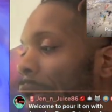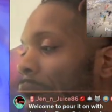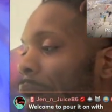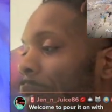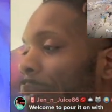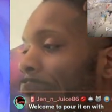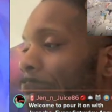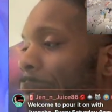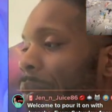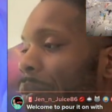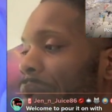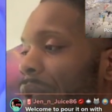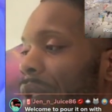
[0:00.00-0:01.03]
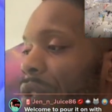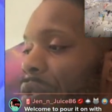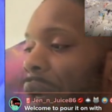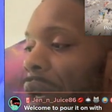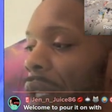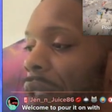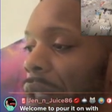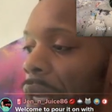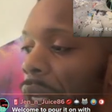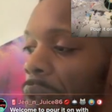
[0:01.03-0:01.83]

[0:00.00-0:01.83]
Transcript: Uh, maybe when it dries, I